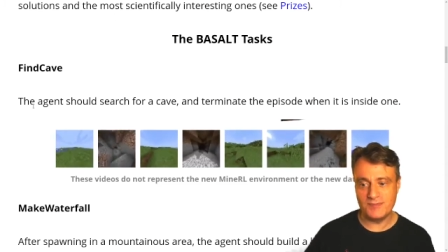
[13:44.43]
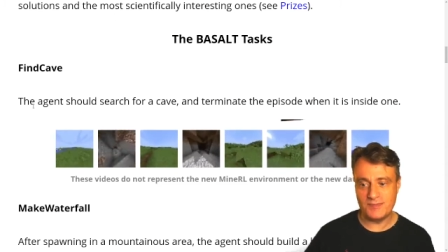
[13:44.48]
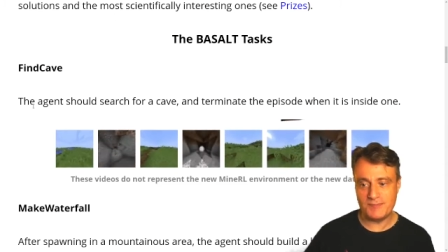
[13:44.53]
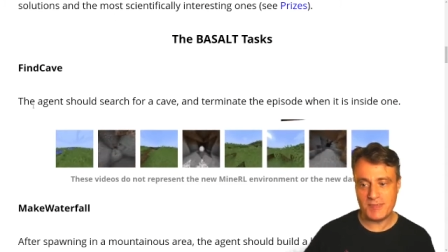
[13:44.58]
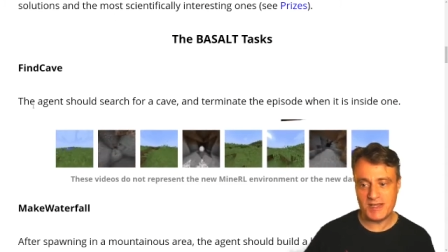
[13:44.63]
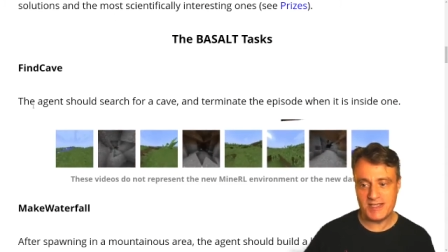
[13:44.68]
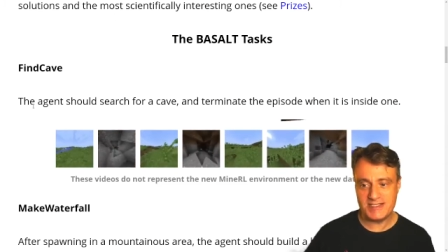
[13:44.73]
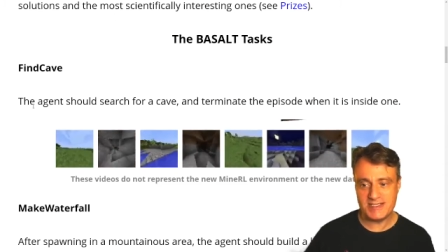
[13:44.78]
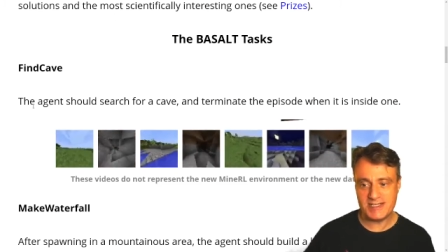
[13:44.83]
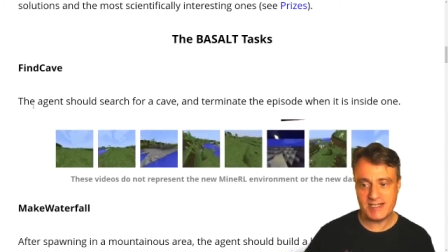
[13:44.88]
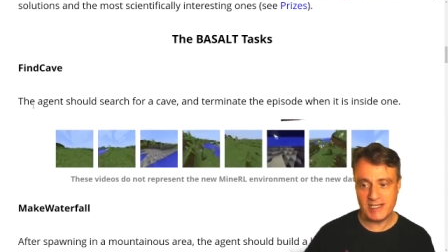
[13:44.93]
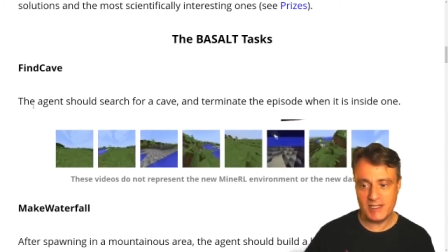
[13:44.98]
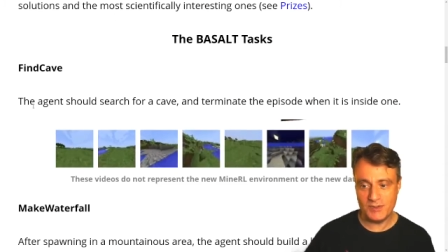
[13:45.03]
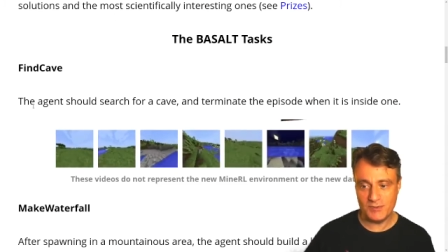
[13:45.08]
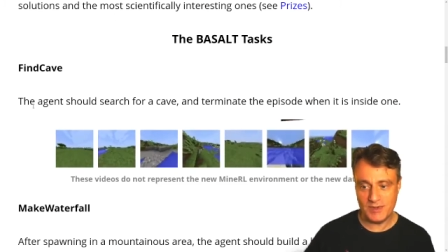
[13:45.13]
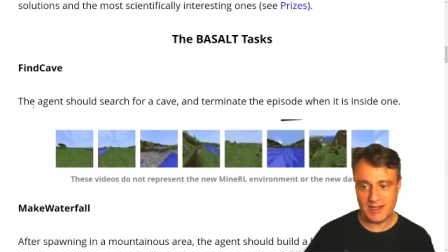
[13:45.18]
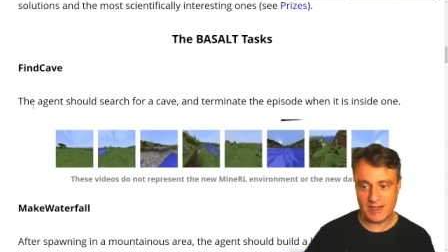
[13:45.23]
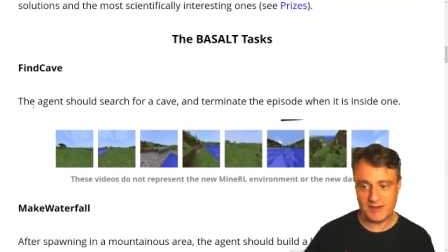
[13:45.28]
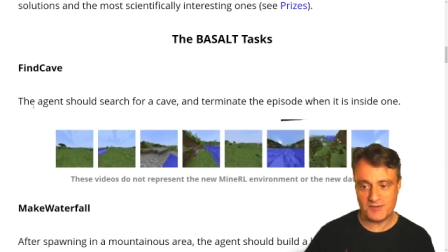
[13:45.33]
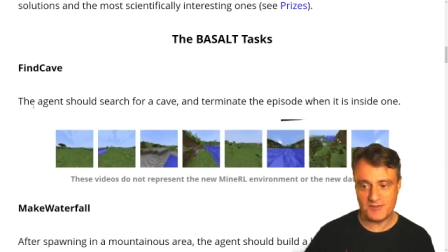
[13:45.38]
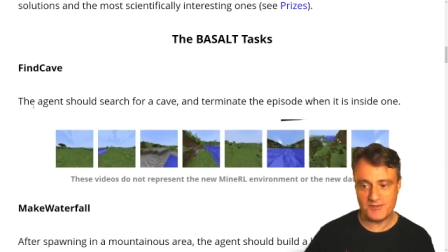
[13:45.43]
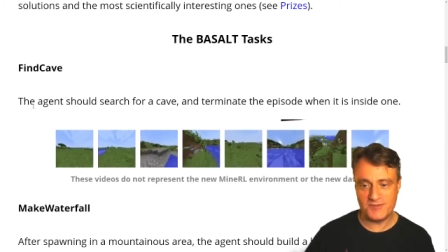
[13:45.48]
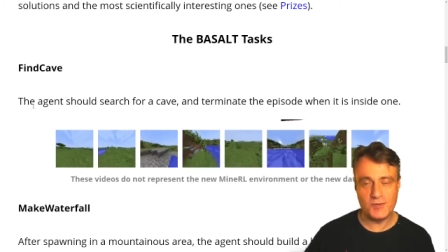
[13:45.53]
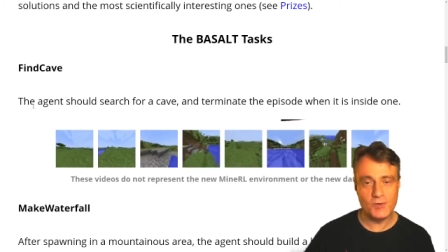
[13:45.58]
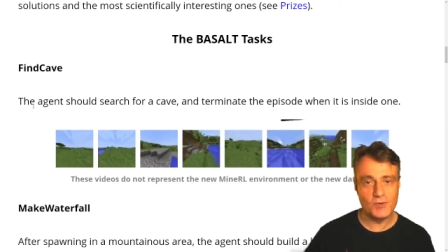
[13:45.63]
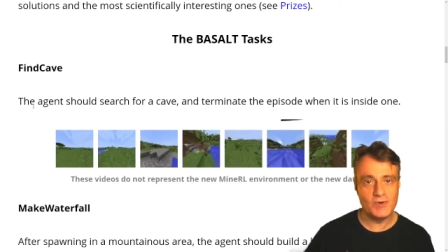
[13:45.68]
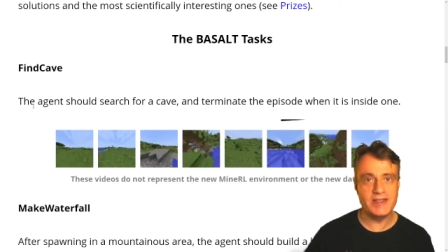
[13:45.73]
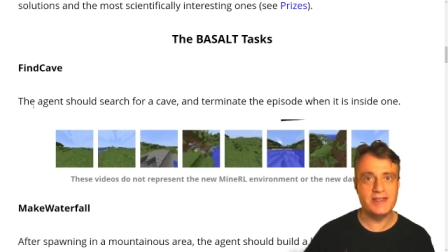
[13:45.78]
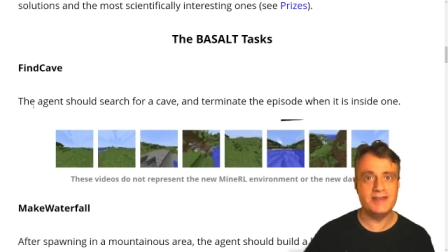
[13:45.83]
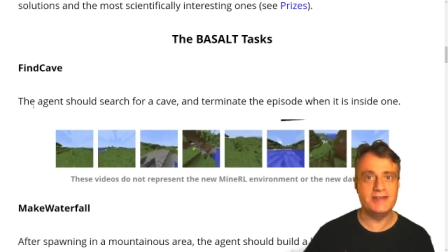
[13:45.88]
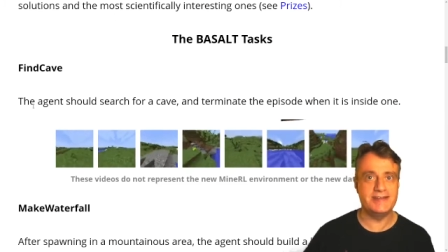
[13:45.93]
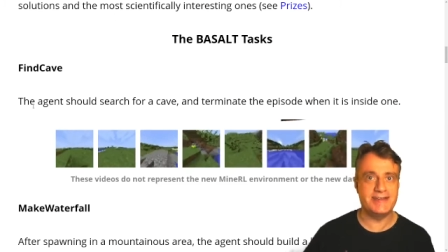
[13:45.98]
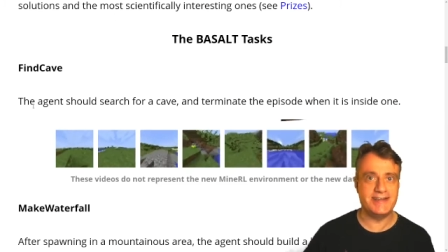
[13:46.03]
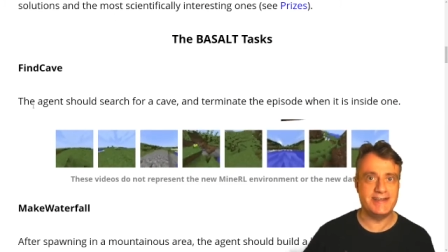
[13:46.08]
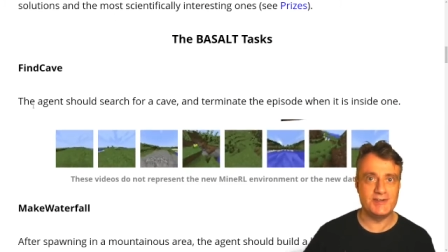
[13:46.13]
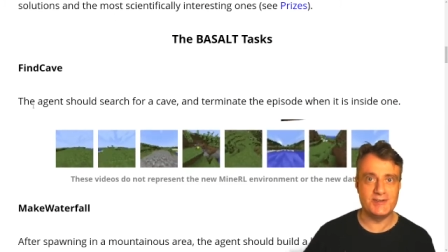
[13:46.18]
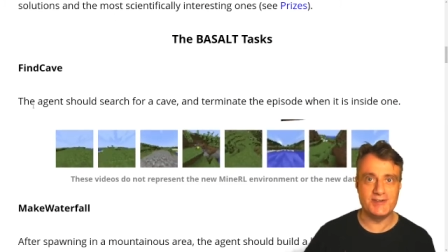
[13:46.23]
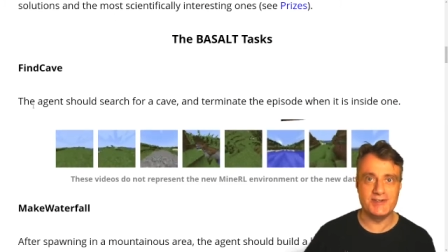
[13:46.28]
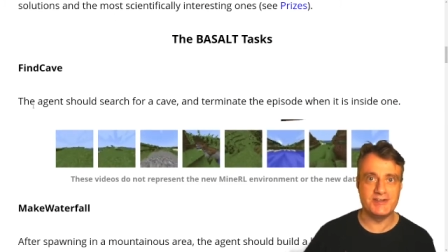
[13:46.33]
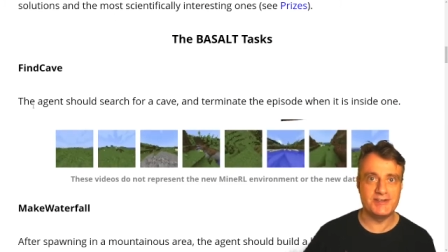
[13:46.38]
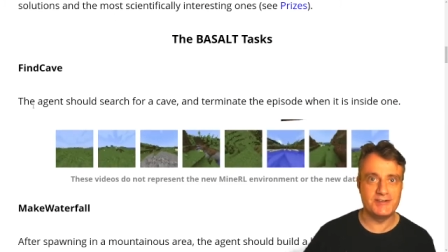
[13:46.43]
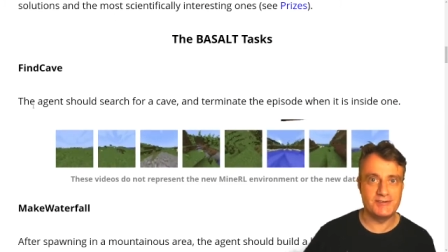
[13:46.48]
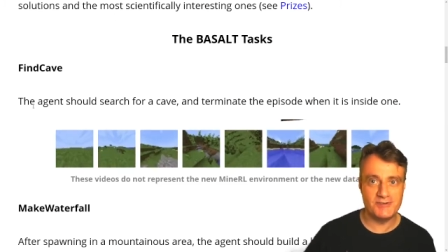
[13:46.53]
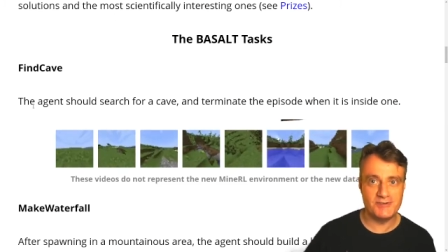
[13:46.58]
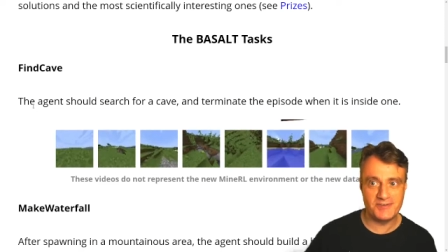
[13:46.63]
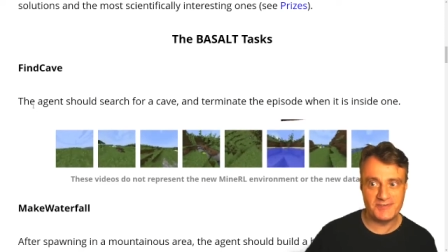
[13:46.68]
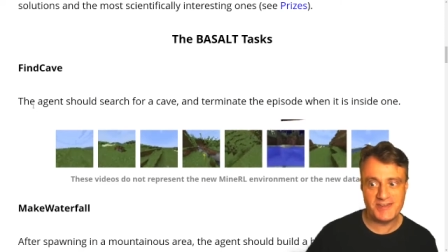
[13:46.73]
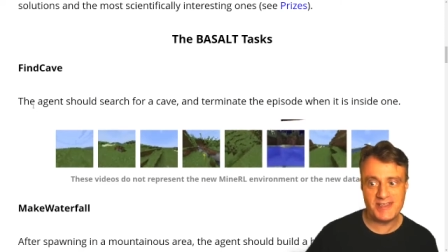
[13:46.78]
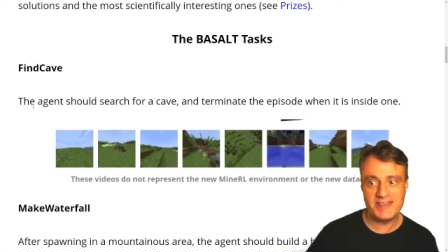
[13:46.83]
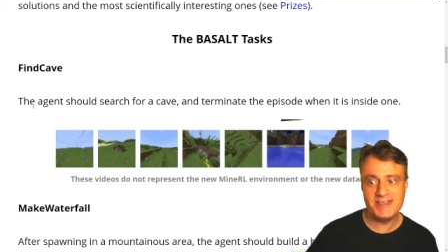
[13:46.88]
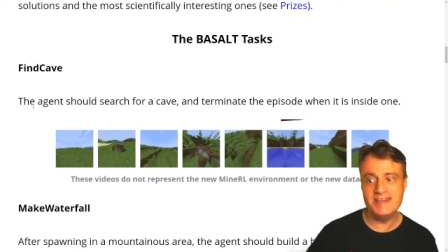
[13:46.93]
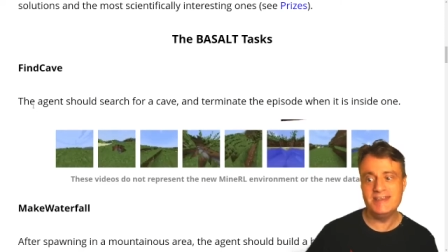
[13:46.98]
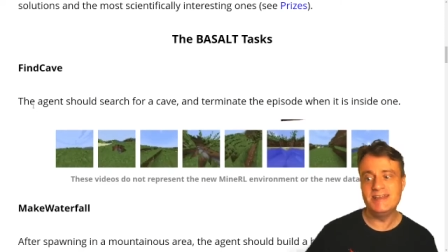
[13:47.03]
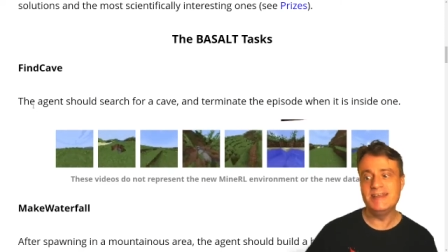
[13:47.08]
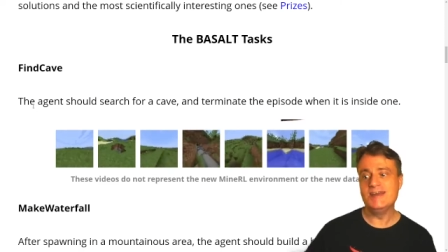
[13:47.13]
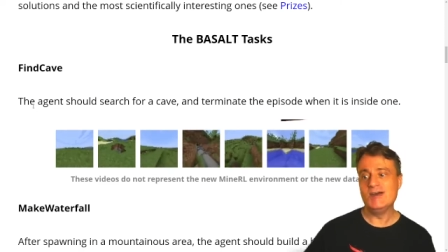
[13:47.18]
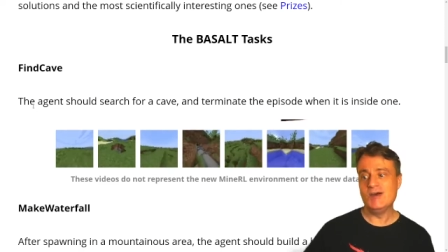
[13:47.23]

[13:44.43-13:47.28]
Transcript: basically without falling down a, a ravine